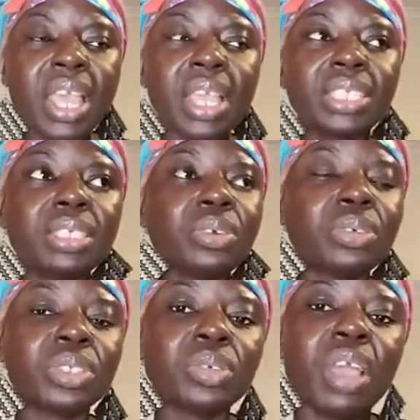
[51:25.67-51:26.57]
and you
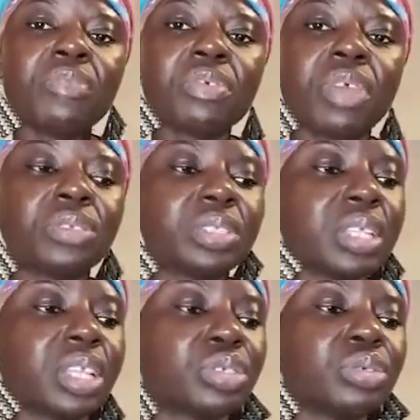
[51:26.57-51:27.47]
know she go every right to
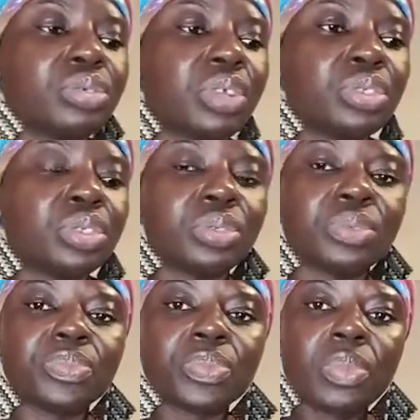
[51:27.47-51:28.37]
take the children to